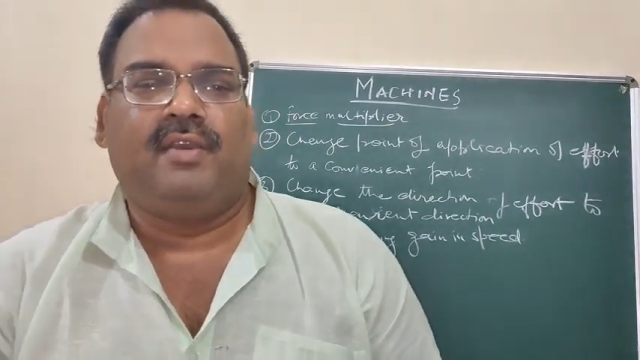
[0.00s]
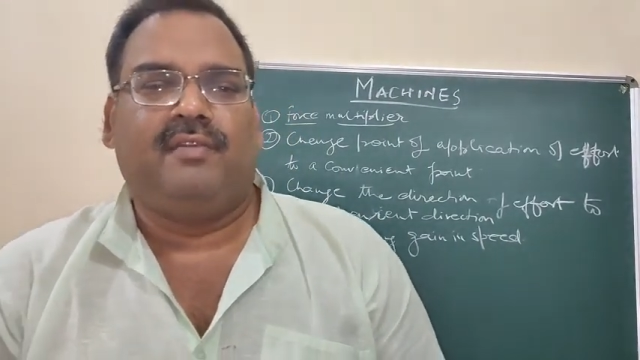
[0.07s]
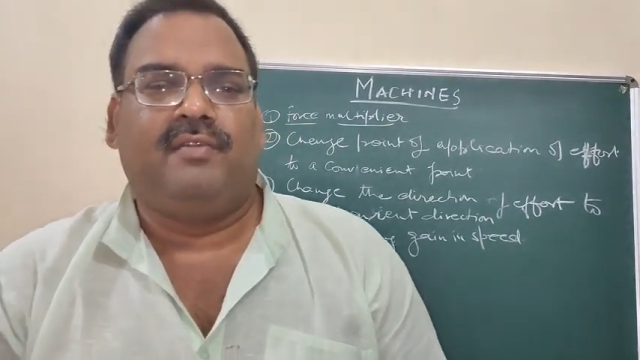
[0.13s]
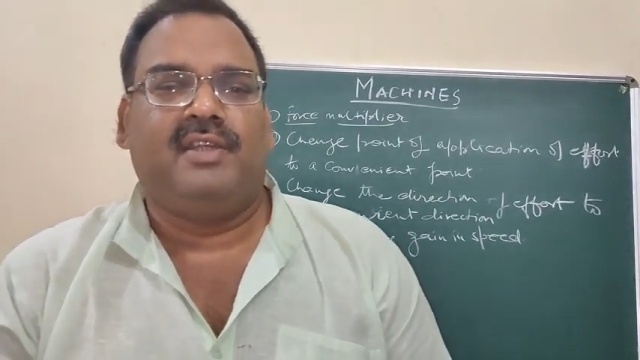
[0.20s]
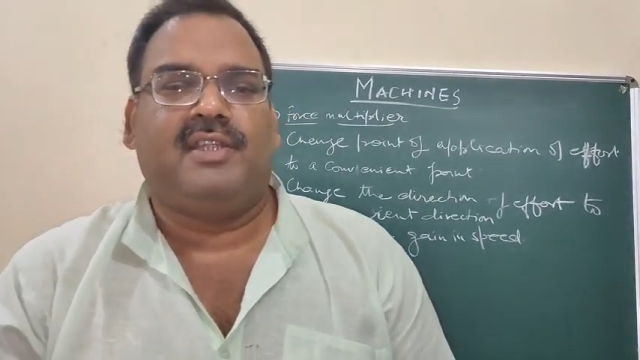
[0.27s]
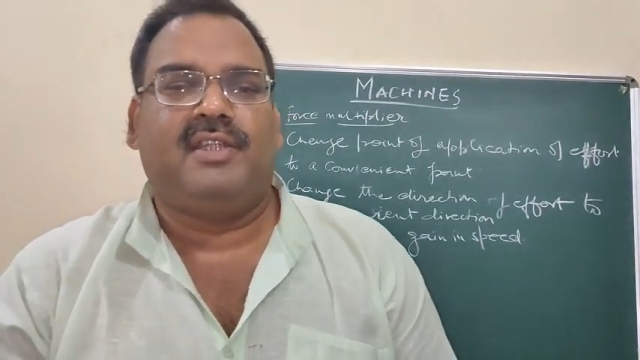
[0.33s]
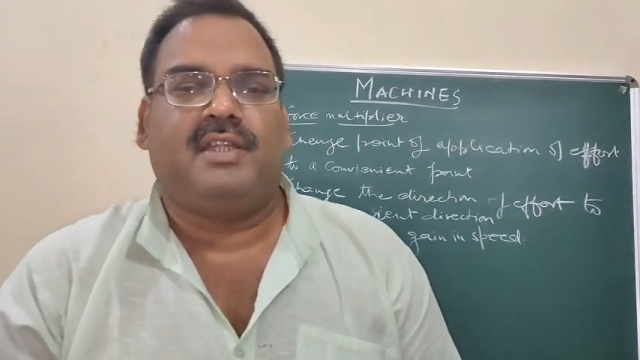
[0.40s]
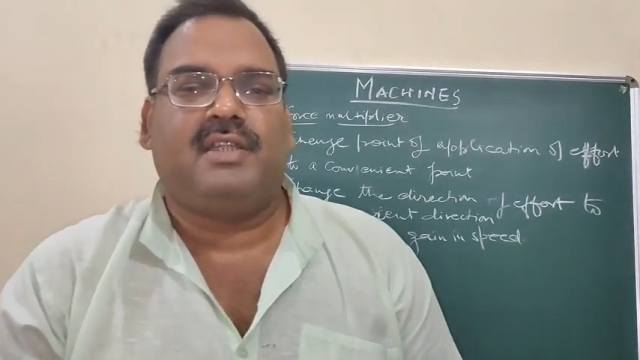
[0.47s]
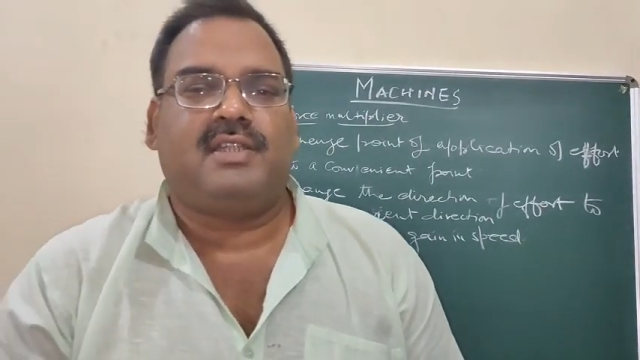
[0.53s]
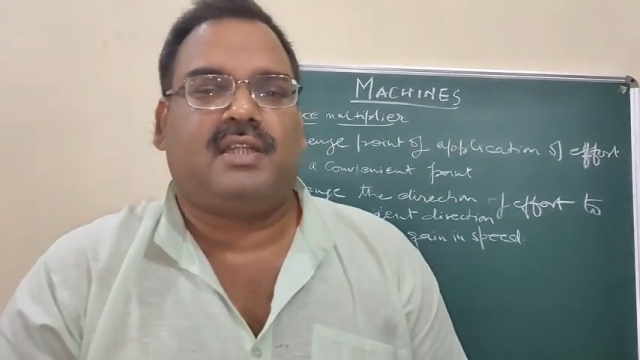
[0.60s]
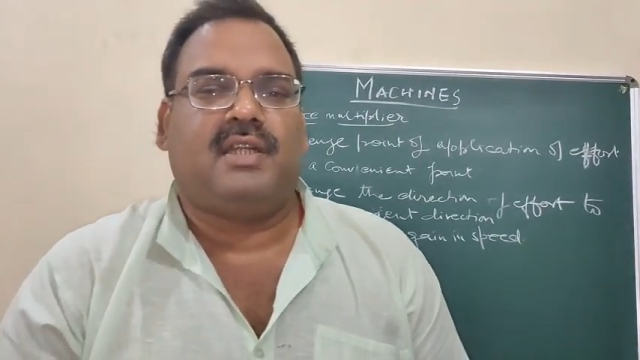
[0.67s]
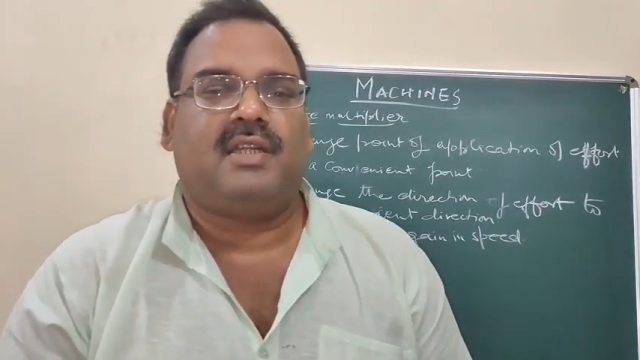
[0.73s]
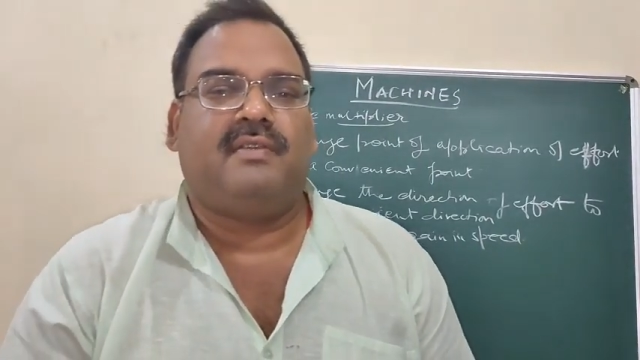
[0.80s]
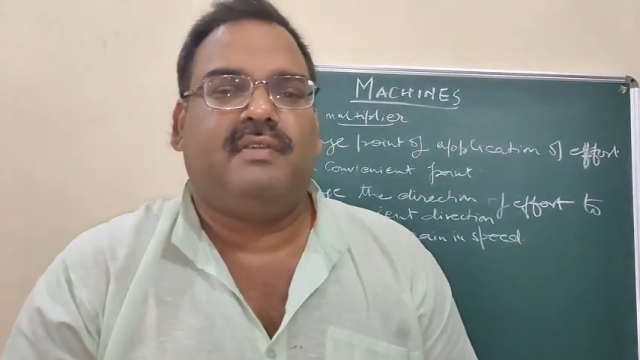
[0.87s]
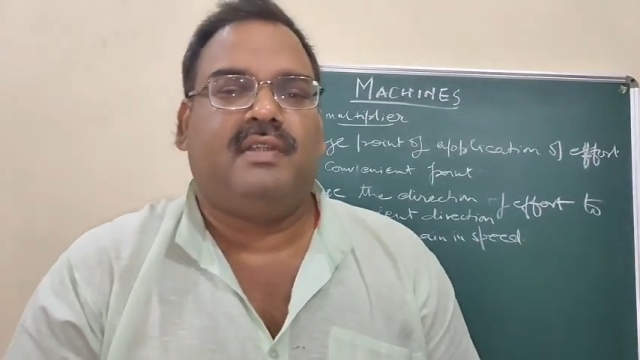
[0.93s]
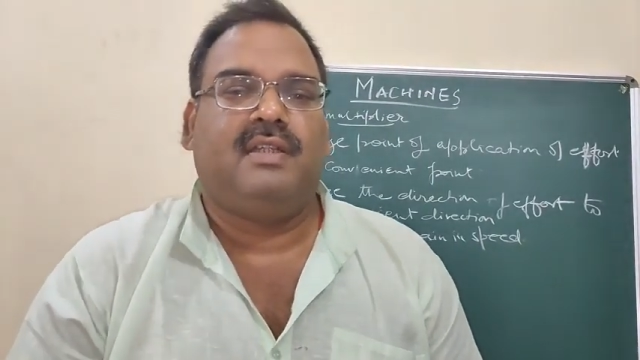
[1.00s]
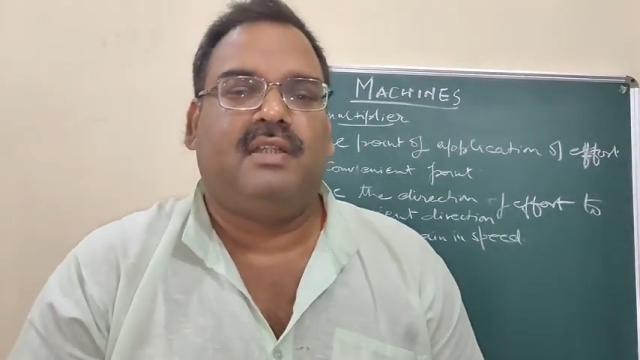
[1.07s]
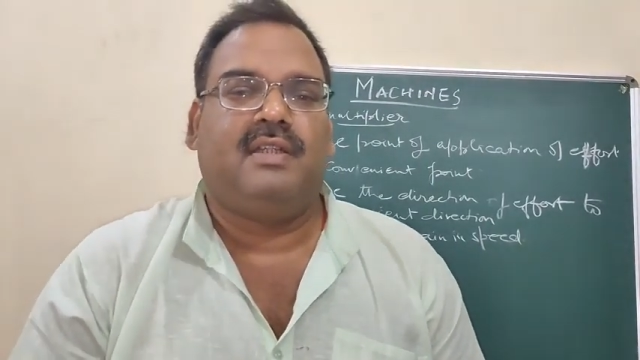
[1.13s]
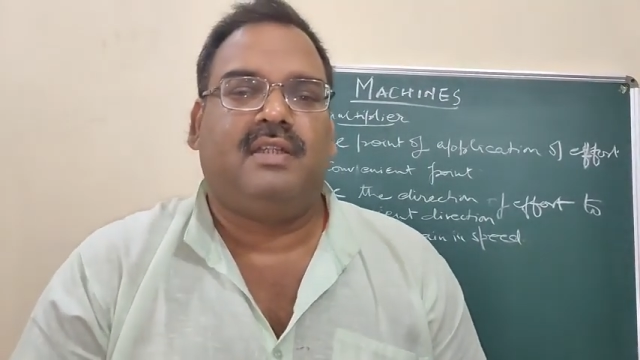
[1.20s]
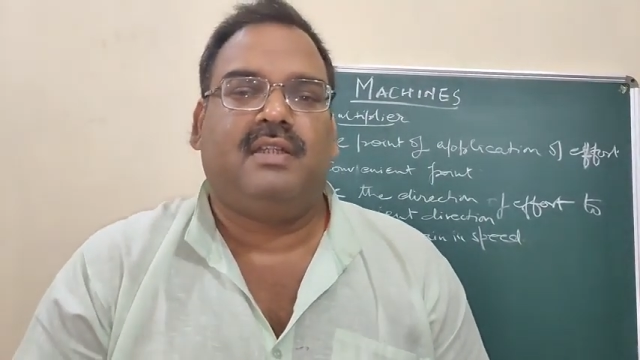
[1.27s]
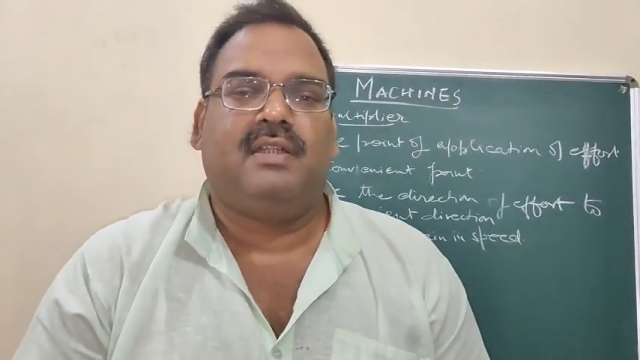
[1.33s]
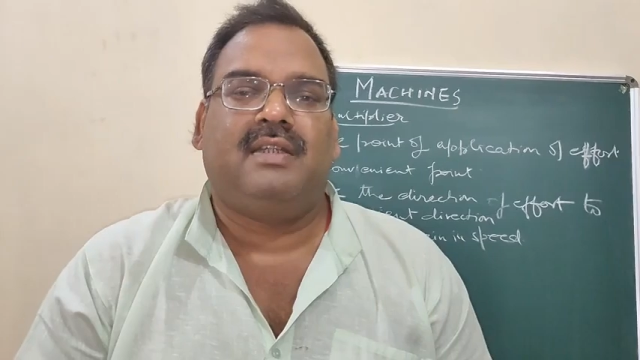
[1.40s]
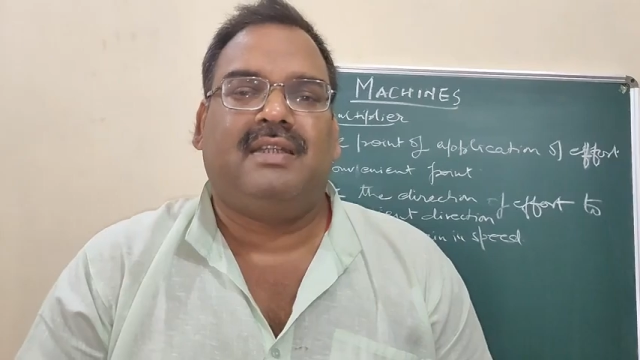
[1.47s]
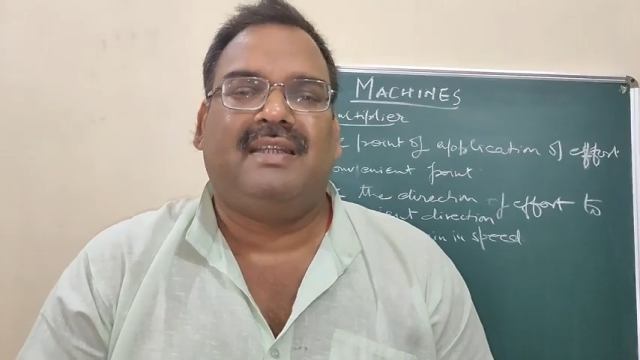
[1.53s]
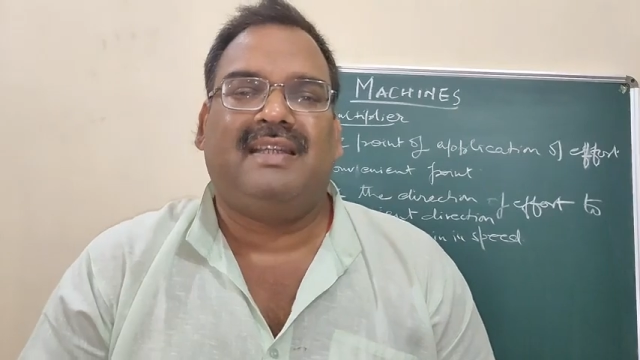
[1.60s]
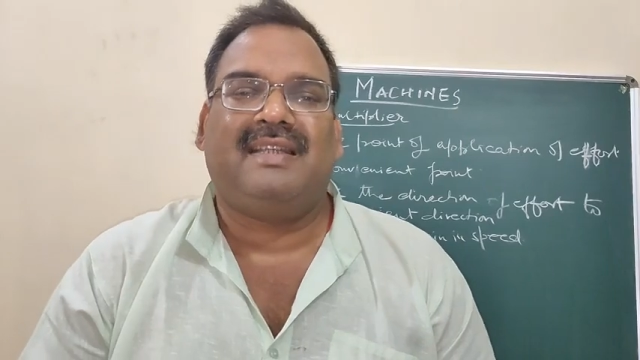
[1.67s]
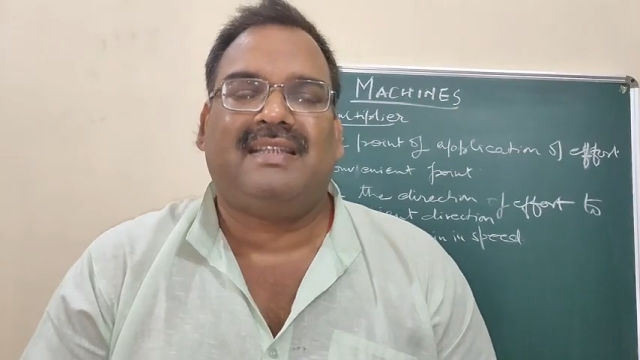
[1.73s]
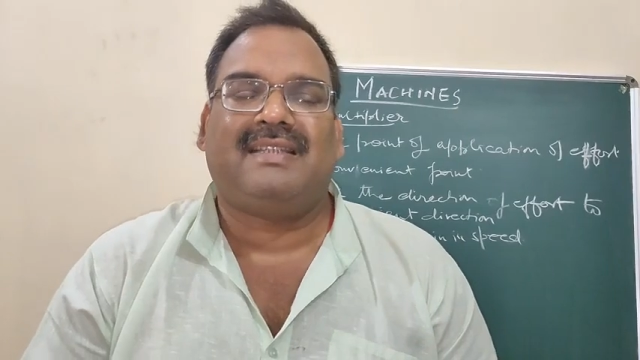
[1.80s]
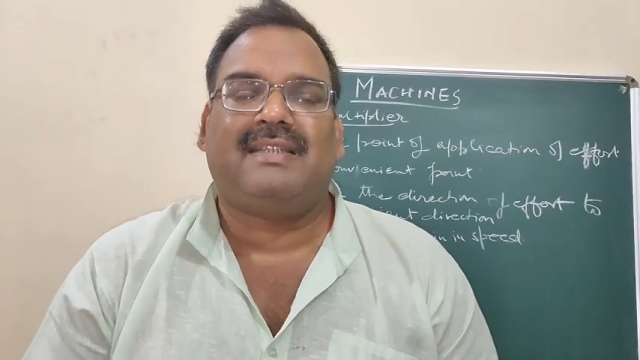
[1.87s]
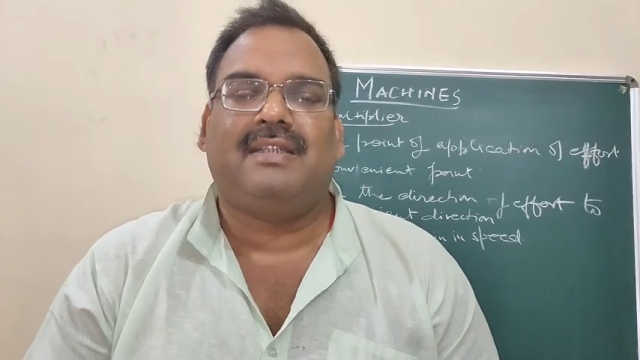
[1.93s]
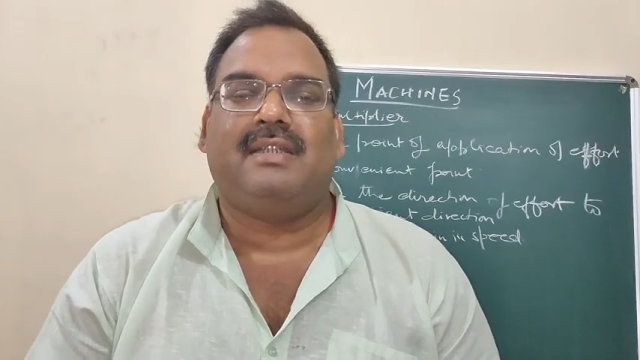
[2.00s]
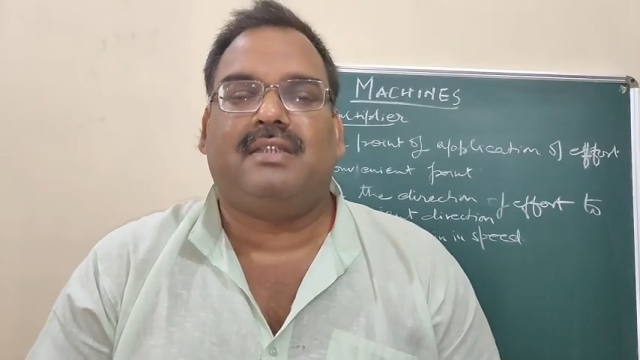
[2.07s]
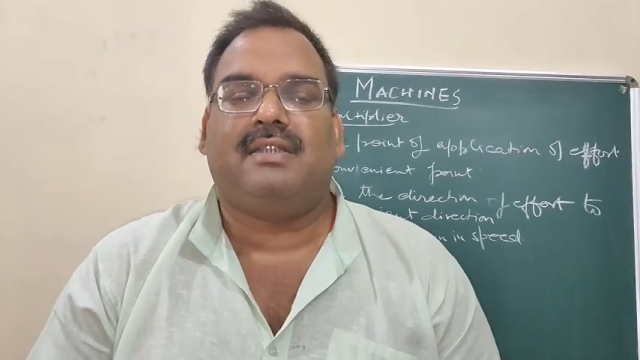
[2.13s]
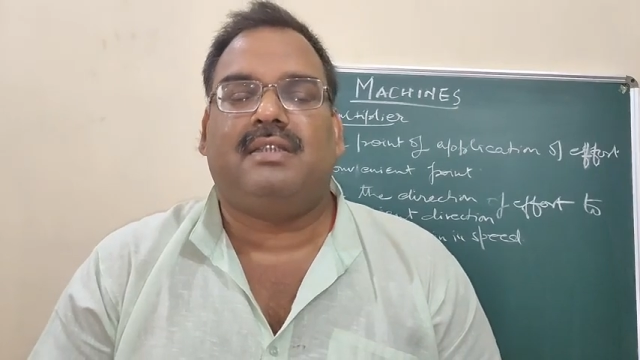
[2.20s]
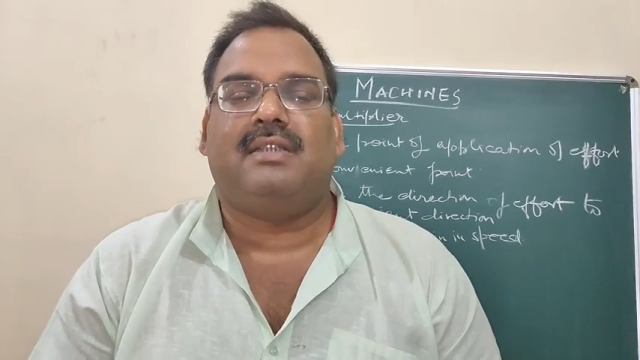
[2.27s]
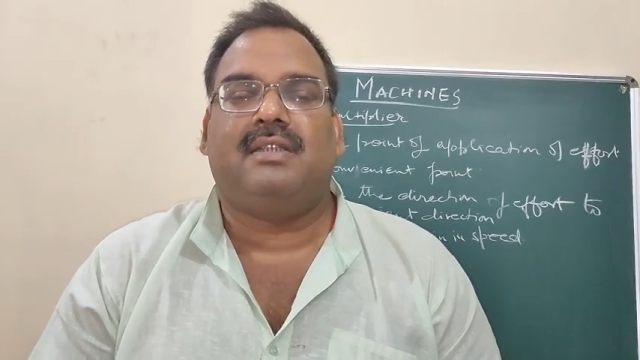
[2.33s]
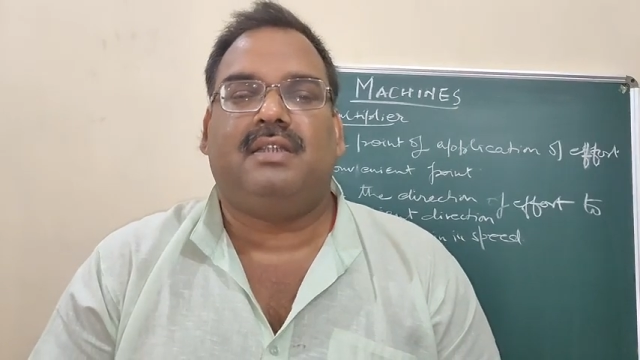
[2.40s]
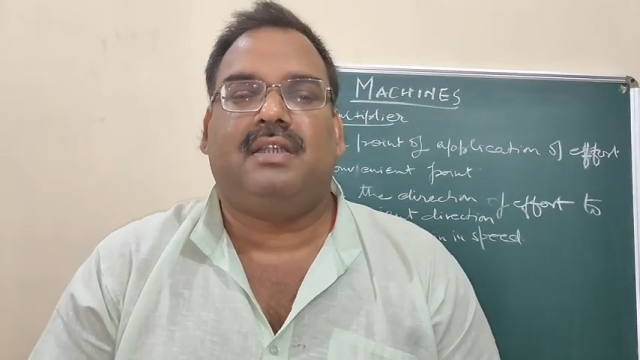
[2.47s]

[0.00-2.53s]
we shall start with the next lesson,